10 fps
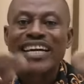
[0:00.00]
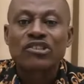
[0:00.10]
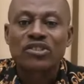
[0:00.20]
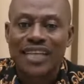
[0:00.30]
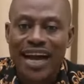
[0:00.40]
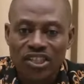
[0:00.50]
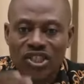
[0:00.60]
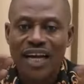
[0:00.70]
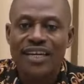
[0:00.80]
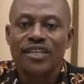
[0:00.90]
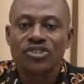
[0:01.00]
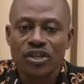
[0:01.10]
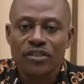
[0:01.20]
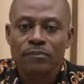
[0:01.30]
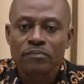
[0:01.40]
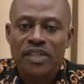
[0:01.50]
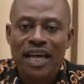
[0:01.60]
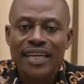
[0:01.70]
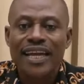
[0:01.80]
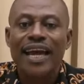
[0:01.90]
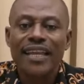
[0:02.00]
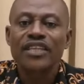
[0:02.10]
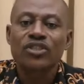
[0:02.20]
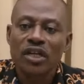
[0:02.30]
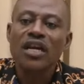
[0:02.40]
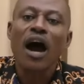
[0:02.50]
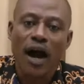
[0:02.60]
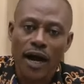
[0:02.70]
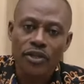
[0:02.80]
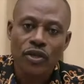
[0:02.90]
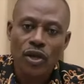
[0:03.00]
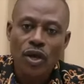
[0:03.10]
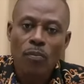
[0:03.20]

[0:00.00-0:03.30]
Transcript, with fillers: exact challenges that the early church had,